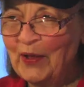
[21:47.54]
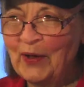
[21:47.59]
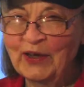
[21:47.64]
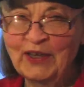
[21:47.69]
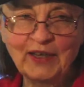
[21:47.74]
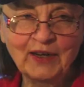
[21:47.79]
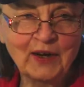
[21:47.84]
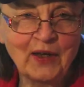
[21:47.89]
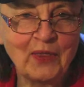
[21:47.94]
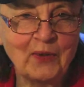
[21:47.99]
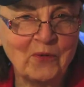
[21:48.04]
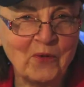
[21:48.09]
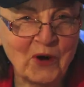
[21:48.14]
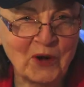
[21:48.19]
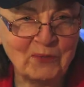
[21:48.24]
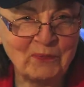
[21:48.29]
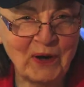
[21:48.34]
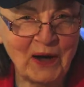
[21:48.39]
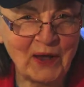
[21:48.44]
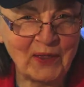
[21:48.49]
get on the
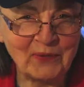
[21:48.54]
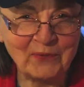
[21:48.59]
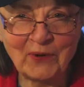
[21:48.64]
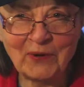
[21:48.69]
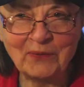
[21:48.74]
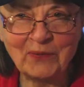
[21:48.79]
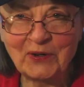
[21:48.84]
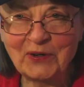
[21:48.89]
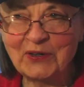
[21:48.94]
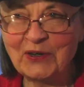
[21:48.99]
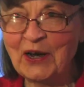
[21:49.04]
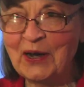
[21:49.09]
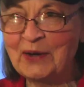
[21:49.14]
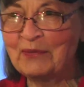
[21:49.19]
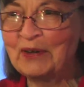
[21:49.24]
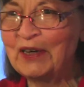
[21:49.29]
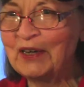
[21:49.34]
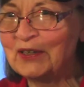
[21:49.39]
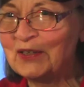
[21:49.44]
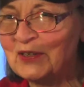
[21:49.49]
warpath one more time
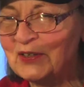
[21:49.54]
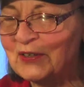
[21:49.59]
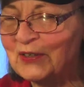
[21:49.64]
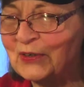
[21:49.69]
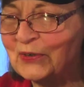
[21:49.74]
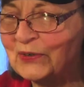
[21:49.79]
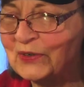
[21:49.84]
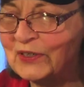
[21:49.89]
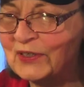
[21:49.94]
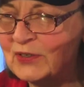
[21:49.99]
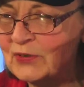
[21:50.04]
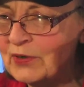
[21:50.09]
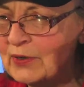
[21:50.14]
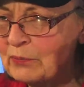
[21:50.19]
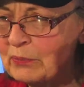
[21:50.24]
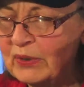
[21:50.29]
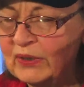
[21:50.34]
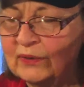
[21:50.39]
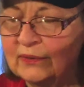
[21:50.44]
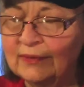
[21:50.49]
against the school
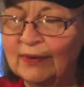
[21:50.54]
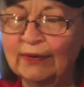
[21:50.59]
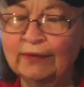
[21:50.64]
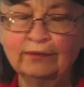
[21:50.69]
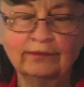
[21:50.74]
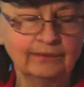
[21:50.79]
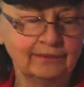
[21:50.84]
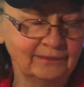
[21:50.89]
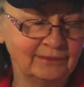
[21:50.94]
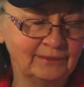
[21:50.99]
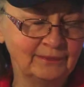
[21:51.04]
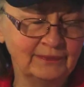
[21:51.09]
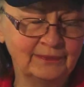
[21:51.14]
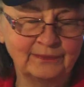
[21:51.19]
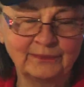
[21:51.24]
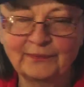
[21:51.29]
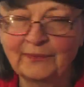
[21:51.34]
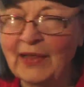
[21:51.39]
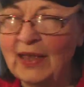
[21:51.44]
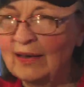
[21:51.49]
district, but
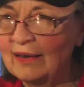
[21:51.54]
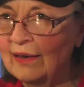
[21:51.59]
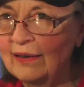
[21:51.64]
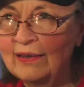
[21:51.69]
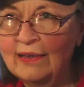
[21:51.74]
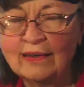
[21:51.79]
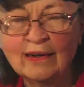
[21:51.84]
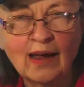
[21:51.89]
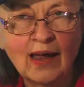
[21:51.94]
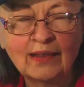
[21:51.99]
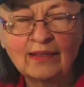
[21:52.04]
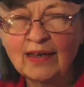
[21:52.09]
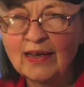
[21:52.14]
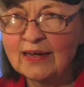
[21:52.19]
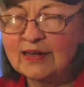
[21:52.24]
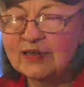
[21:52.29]
that